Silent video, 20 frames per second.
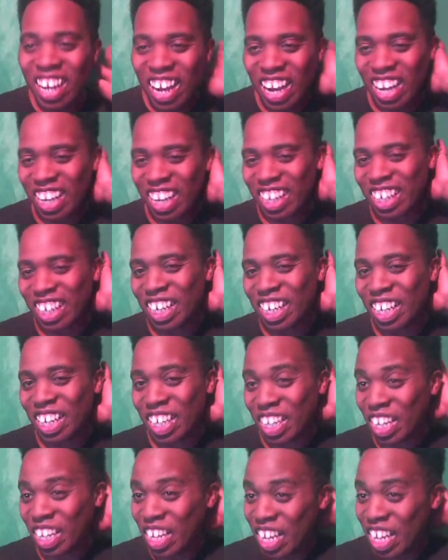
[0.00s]

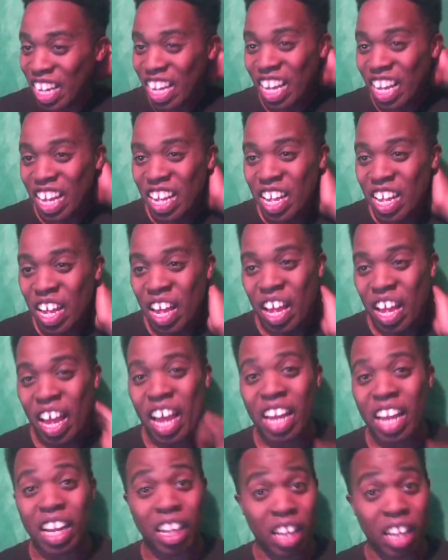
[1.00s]

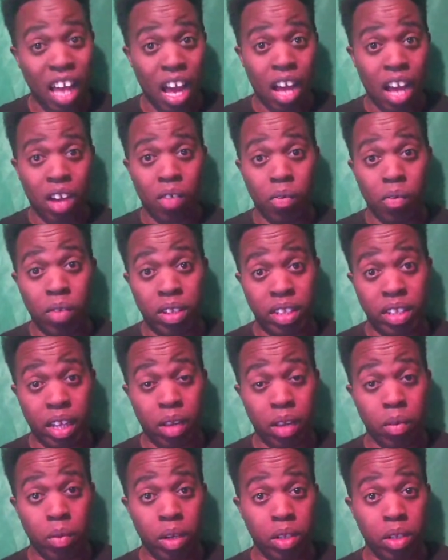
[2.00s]
and a lot of what they
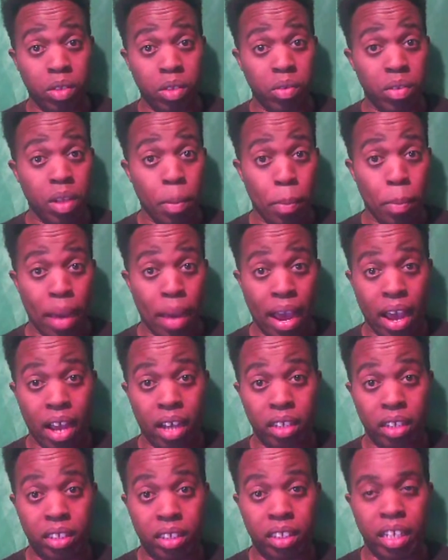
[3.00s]
went through in the
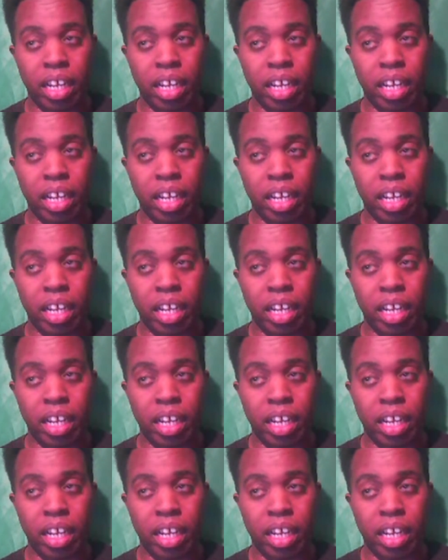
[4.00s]
past,